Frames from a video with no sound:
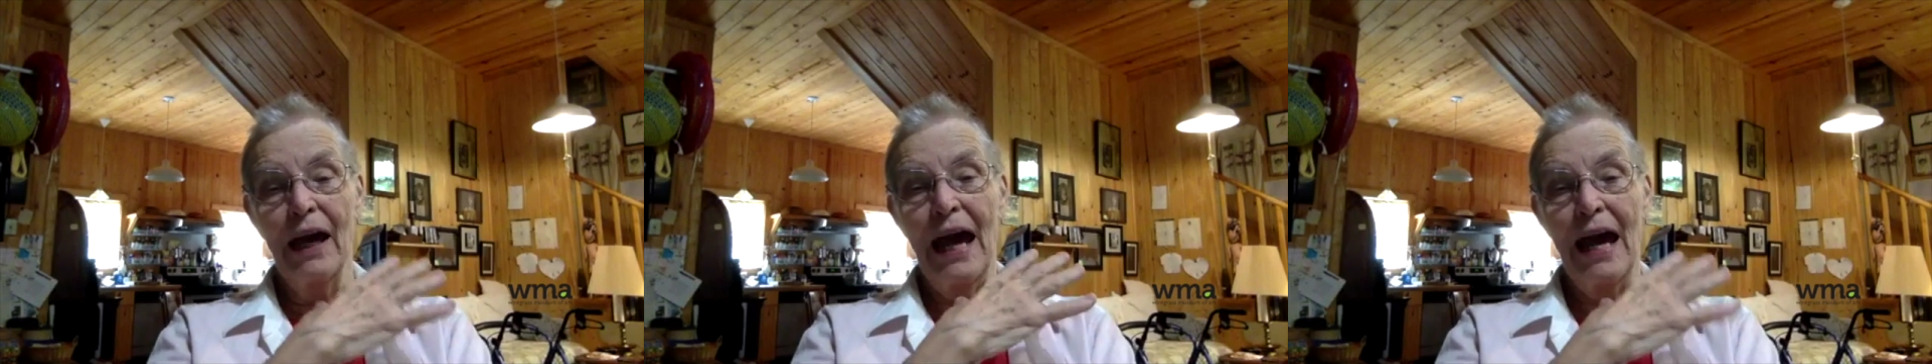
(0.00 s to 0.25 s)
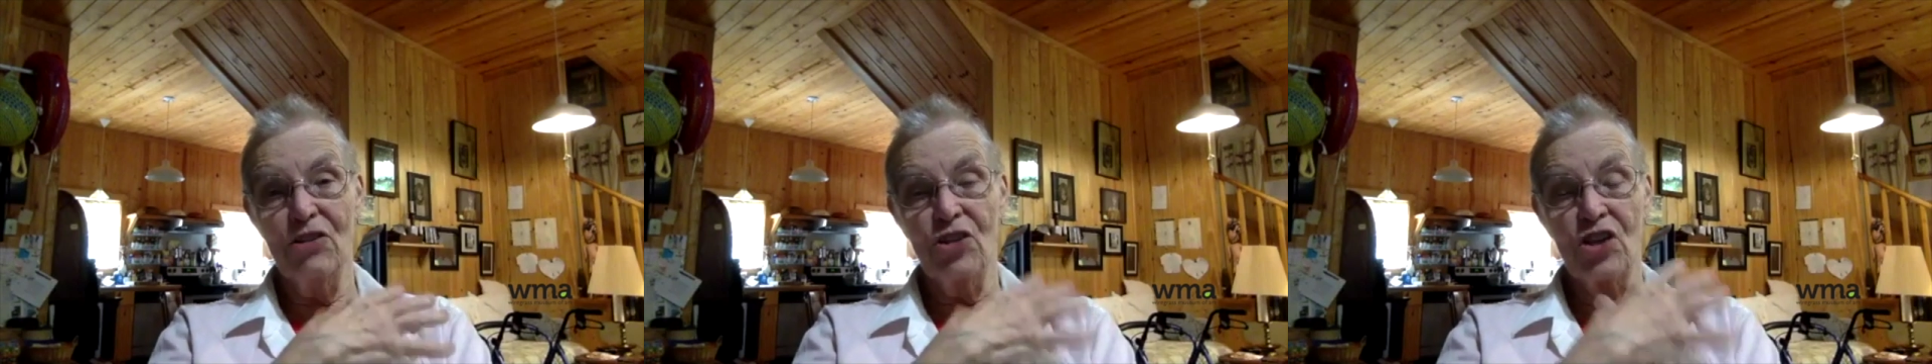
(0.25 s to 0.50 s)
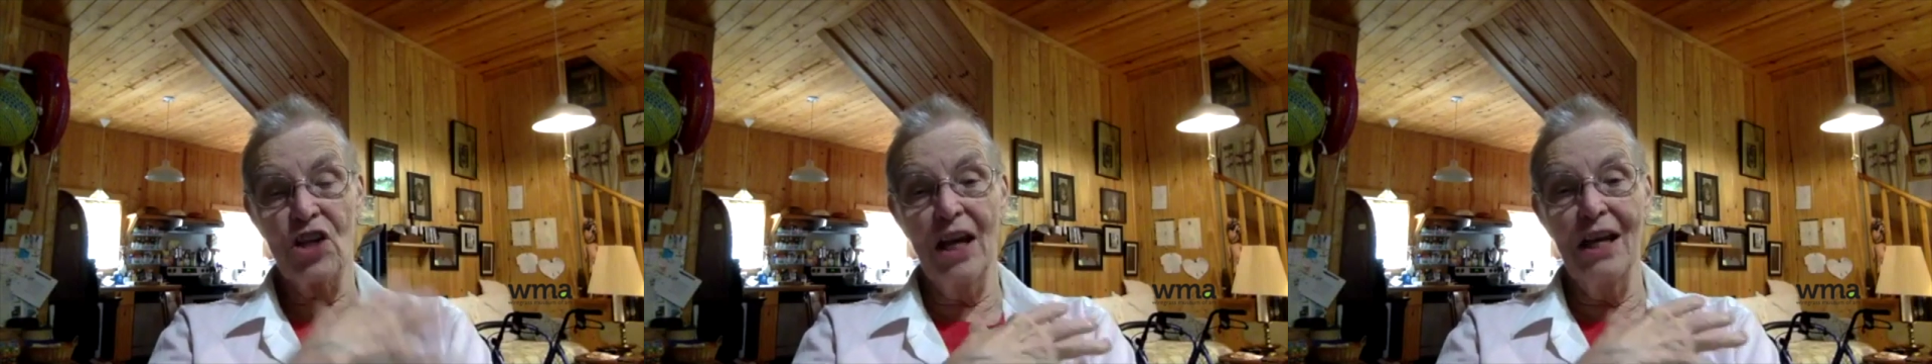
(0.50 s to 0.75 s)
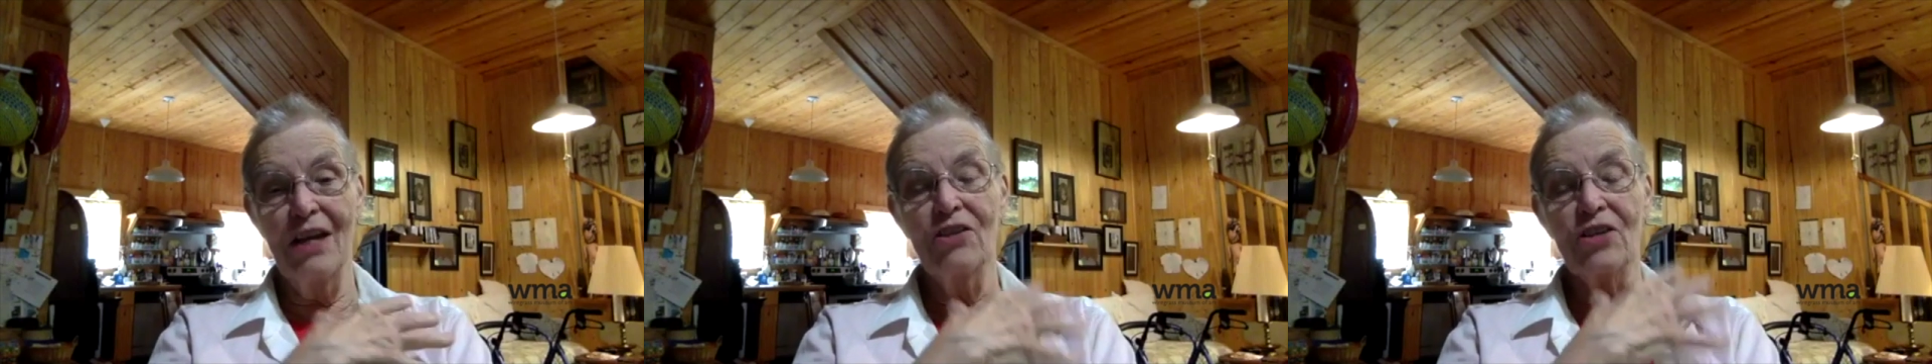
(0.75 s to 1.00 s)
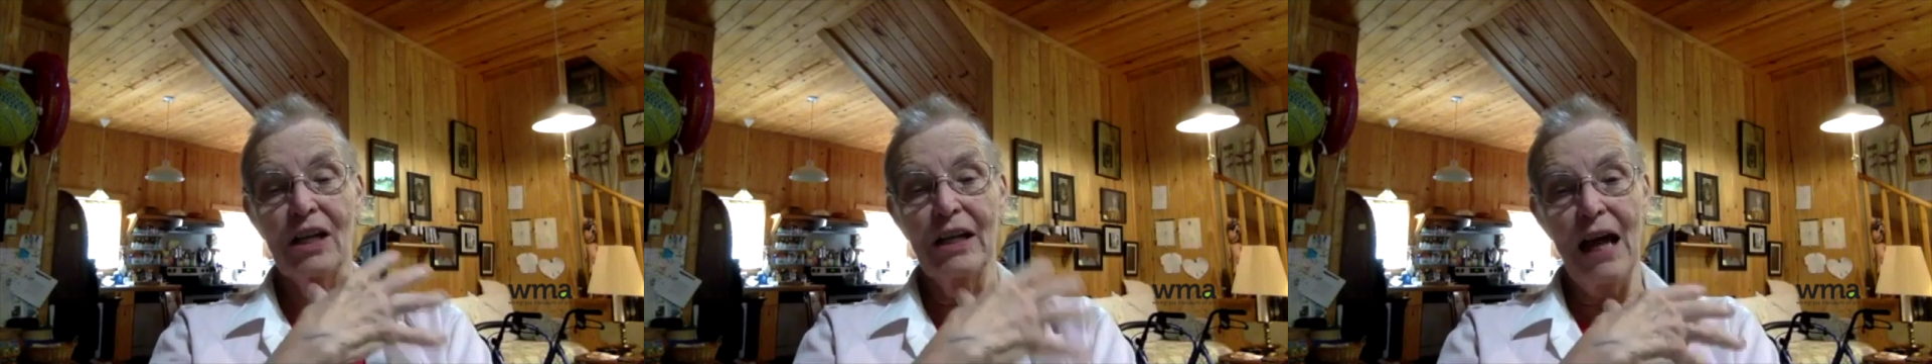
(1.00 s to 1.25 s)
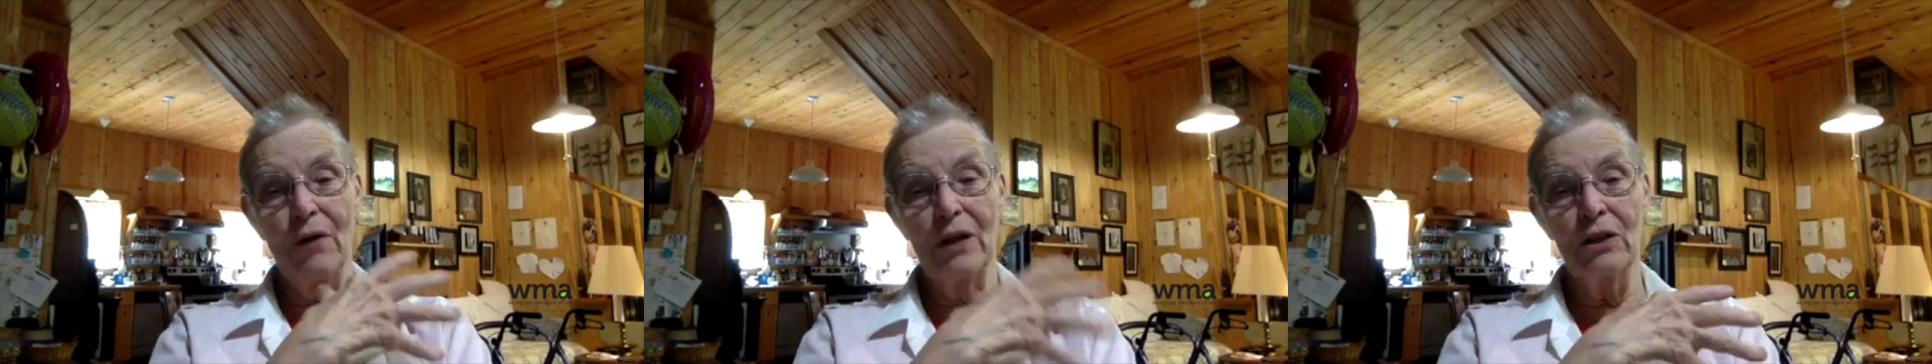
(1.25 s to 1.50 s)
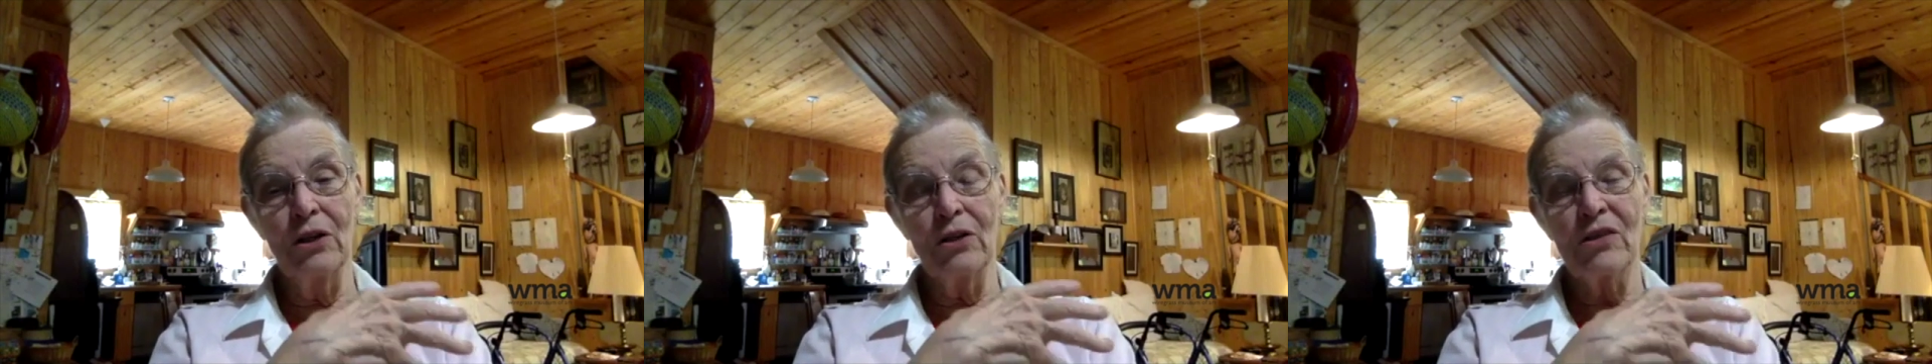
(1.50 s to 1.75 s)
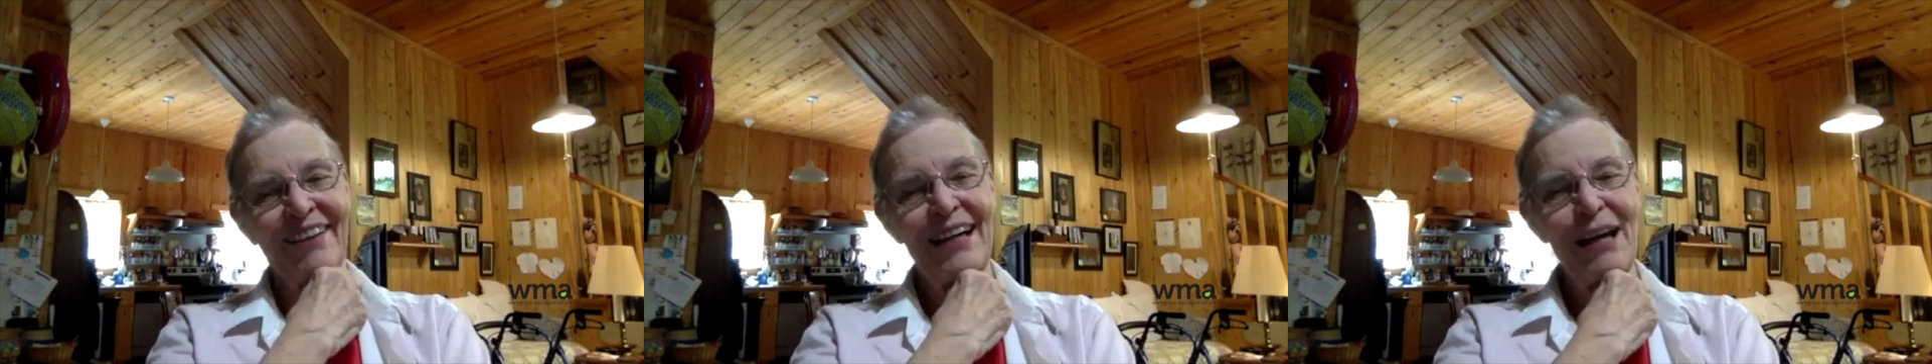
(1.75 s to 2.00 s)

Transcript: has changed and how it looks.